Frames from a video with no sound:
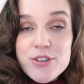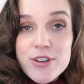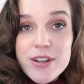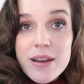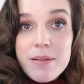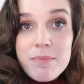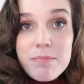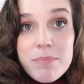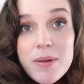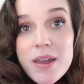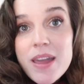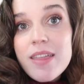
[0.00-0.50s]
are
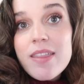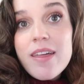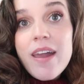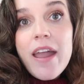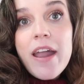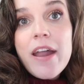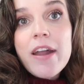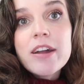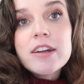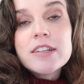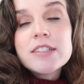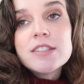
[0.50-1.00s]
gonna be
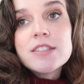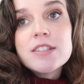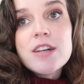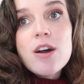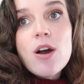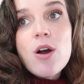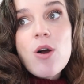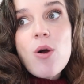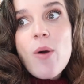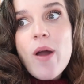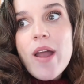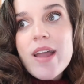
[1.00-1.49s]
there,
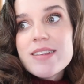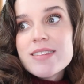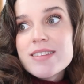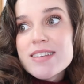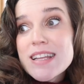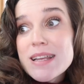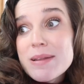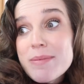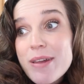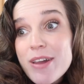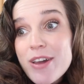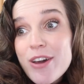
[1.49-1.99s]
so it's
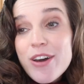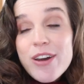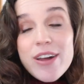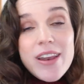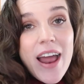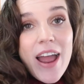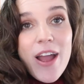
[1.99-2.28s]
gonna be good.